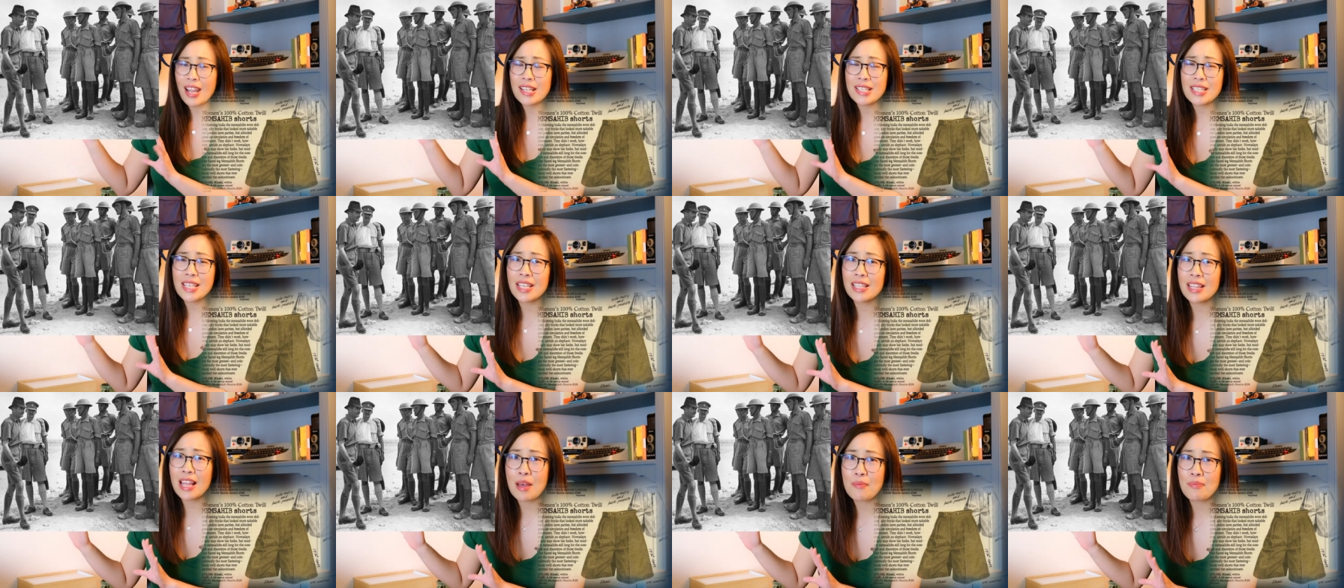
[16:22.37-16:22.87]
I
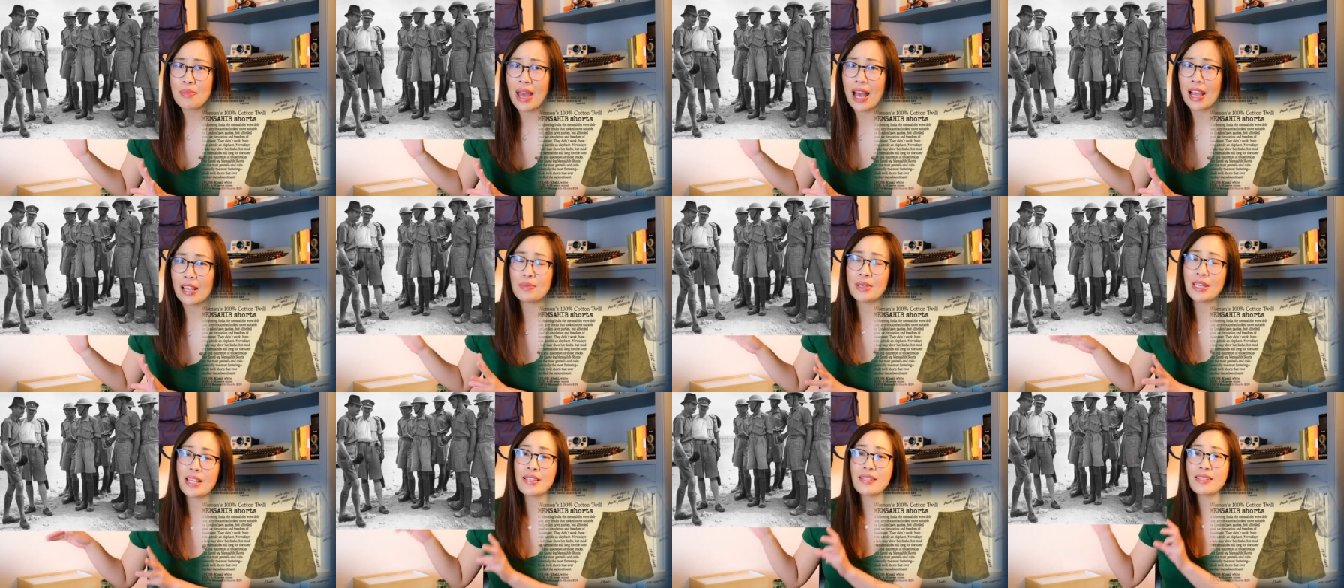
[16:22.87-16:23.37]
take that
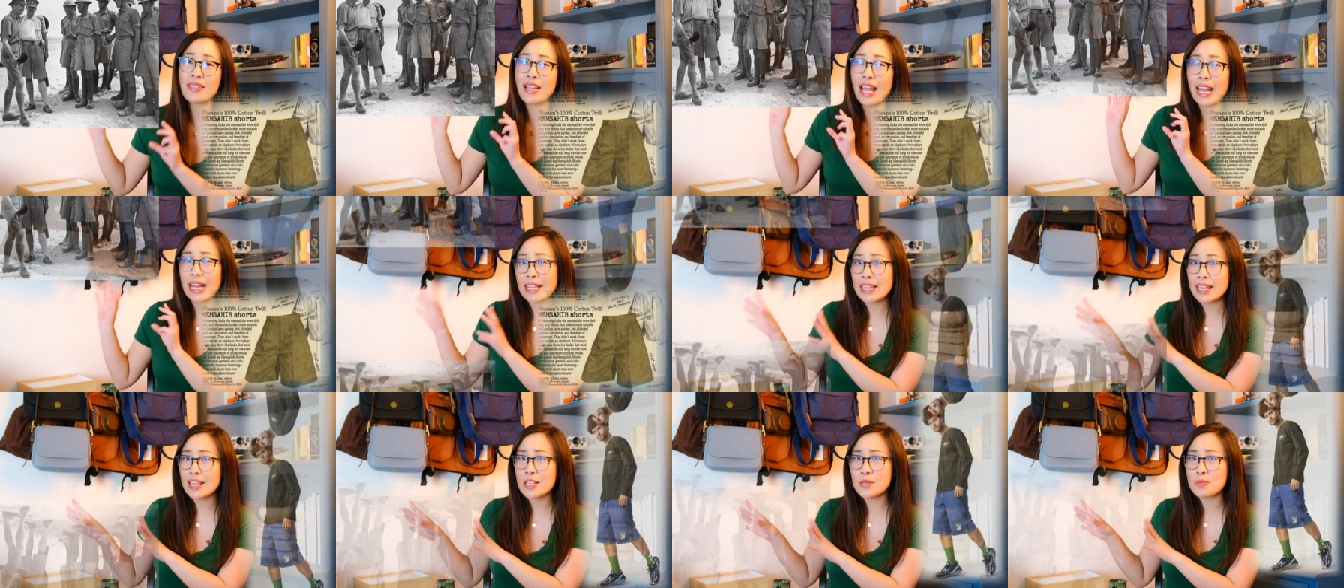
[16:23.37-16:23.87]
back because
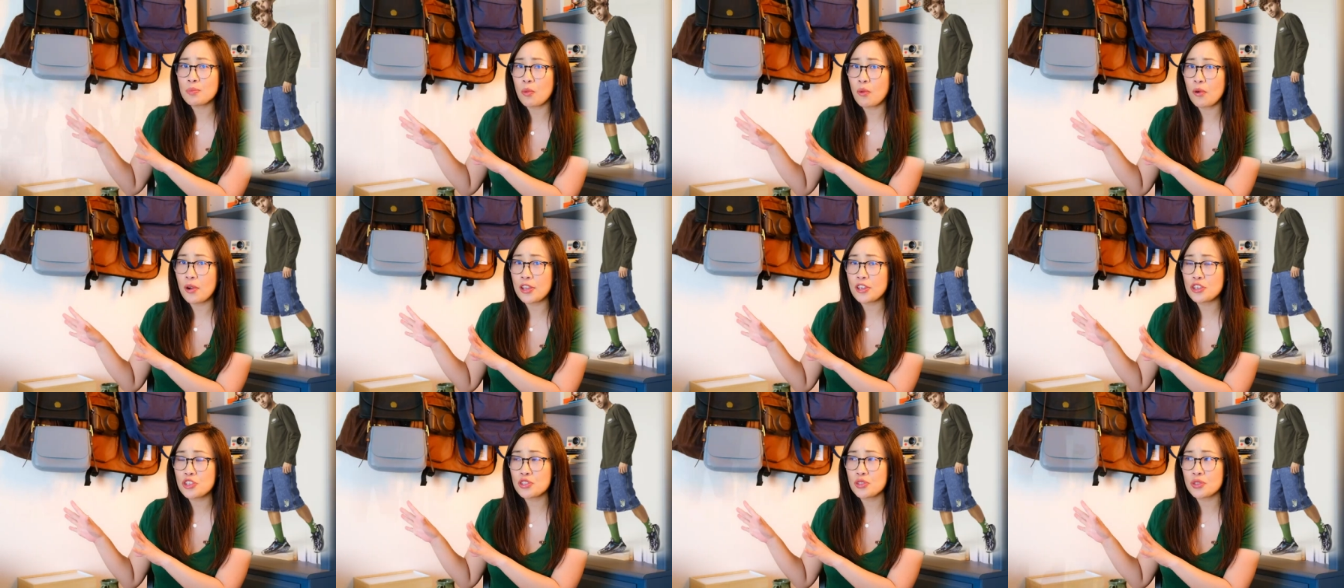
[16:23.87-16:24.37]
90s
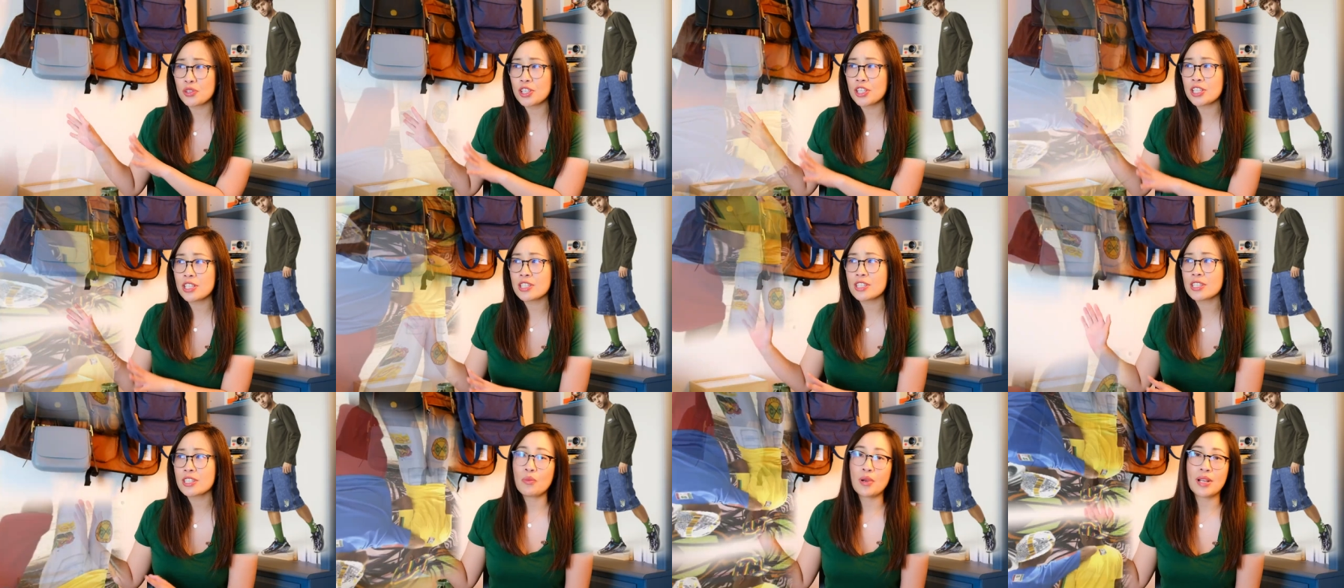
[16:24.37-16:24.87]
boy
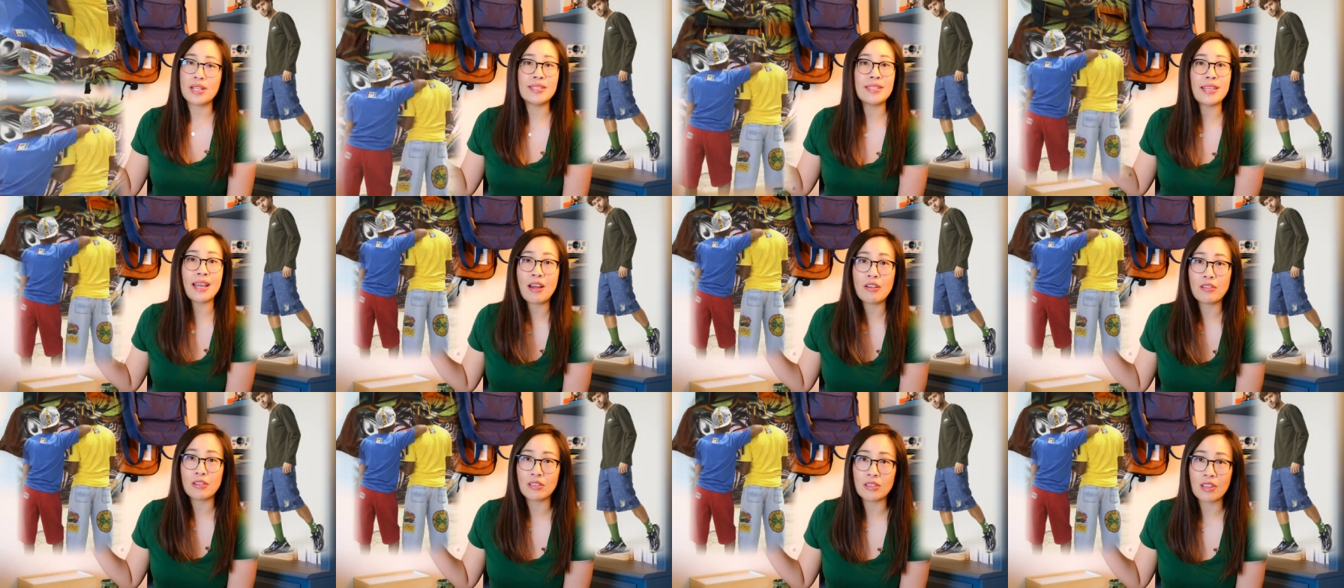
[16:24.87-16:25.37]
shorts went
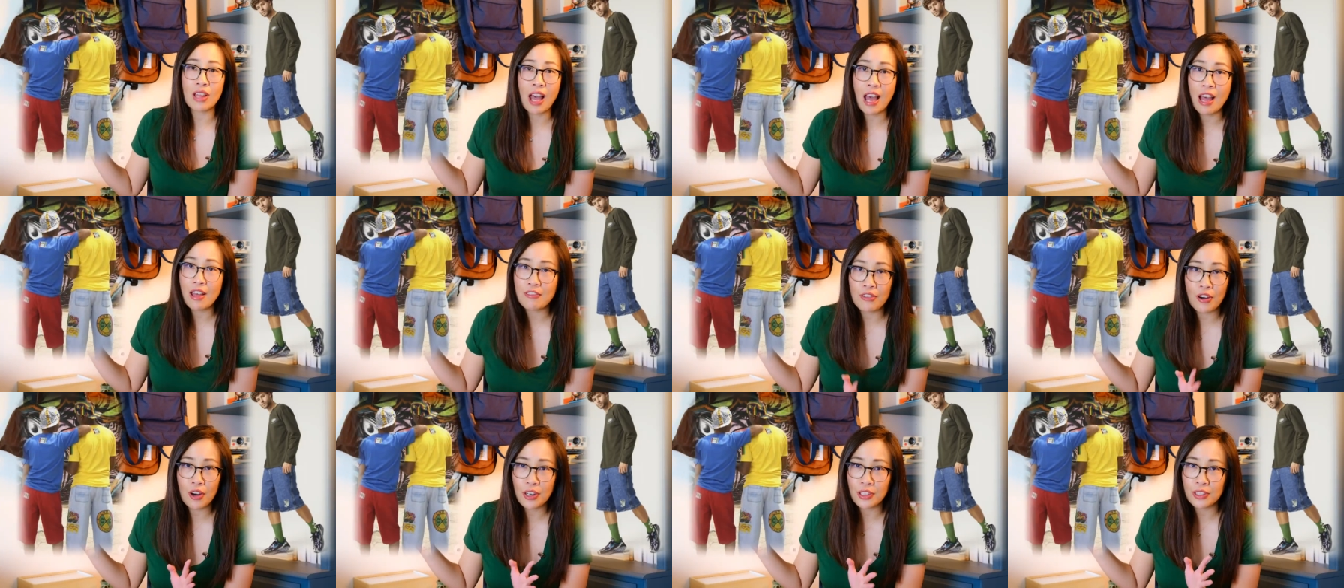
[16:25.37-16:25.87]
down a
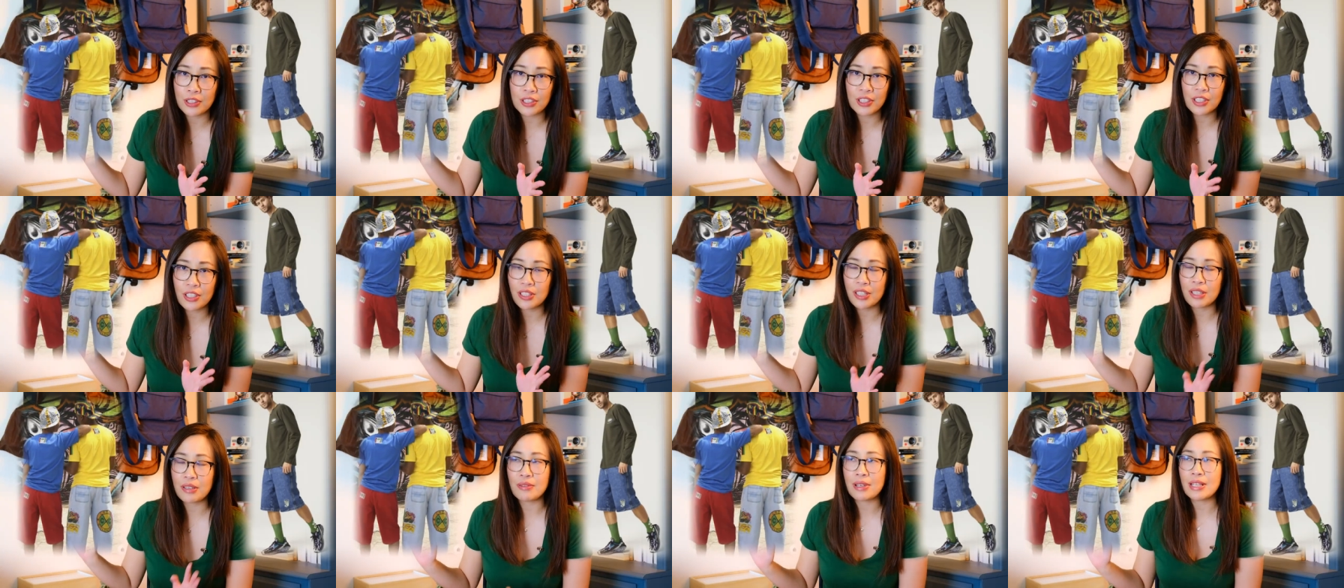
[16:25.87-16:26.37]
lot
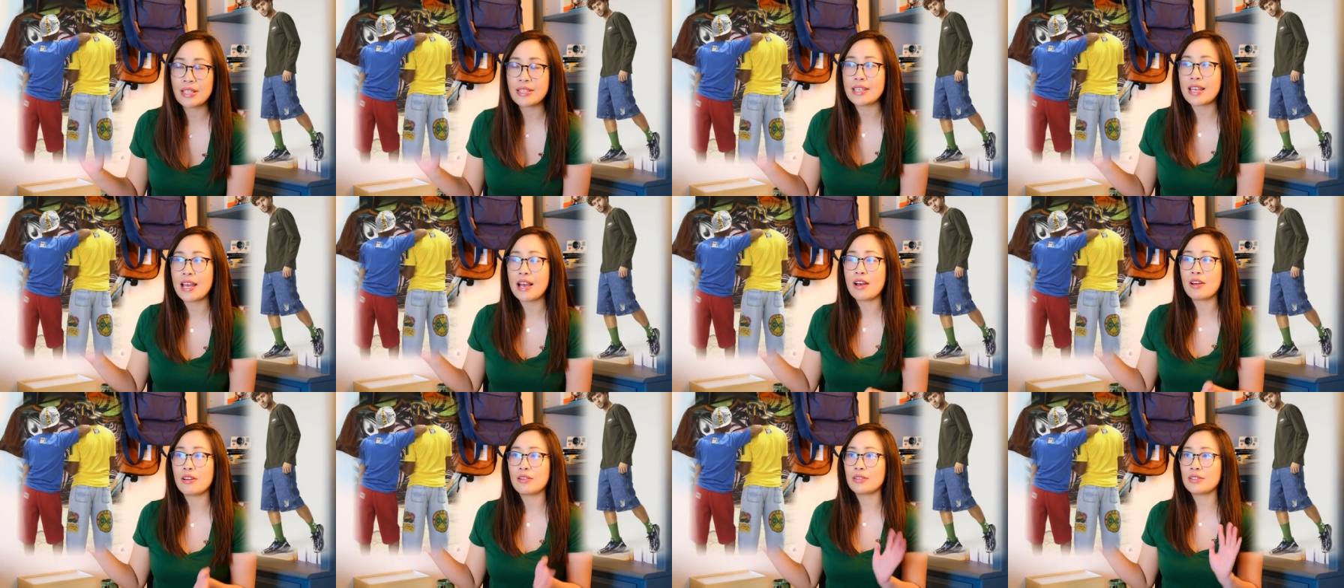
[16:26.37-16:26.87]
farther. They went
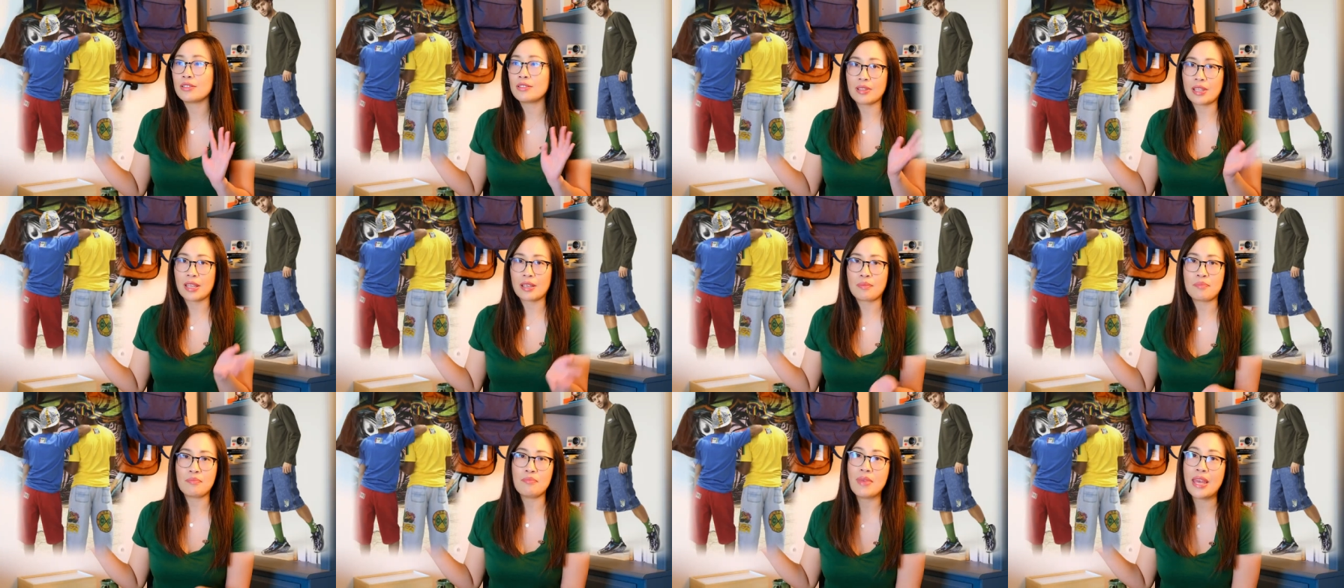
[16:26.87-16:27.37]
down
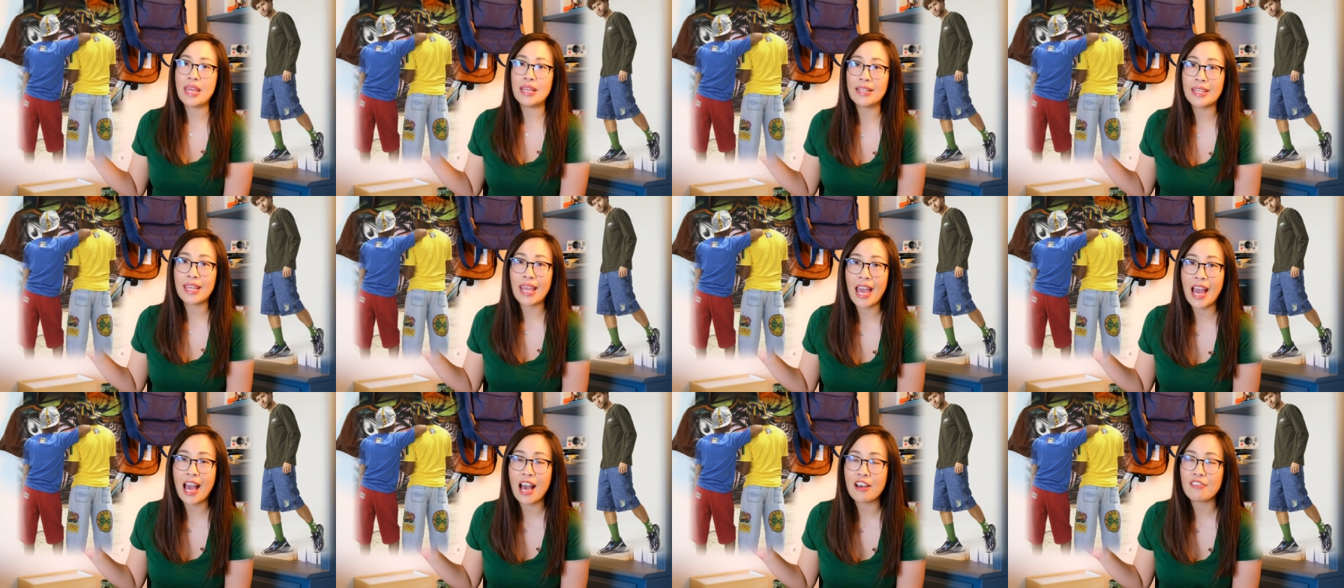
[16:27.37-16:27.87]
like mid
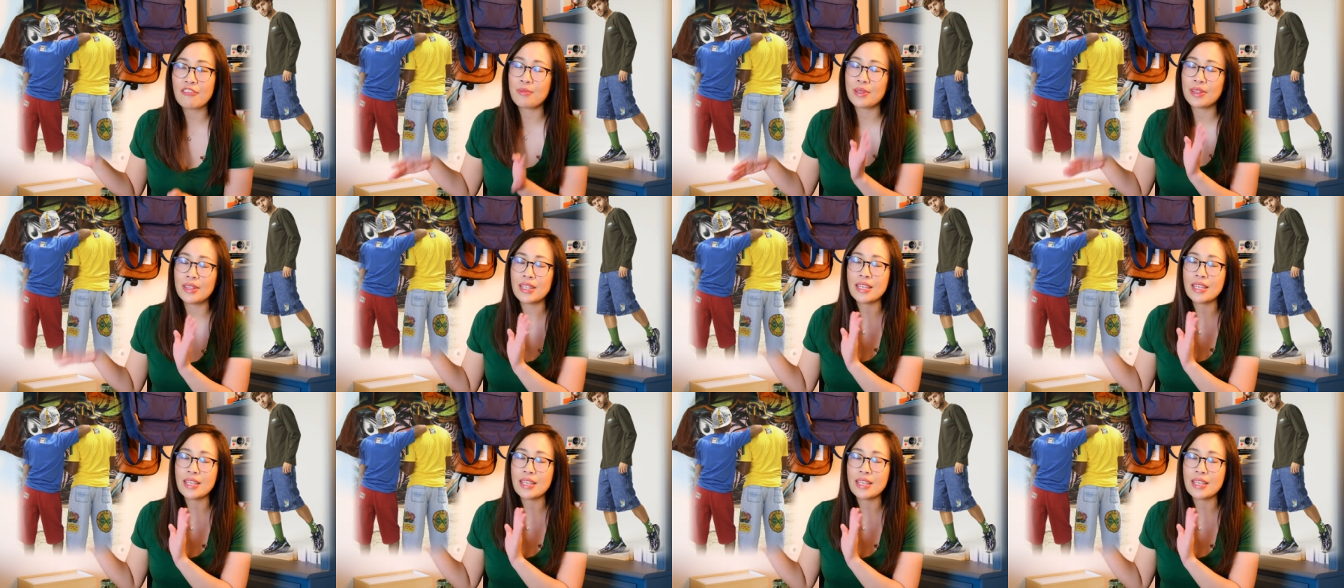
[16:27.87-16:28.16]
calf, but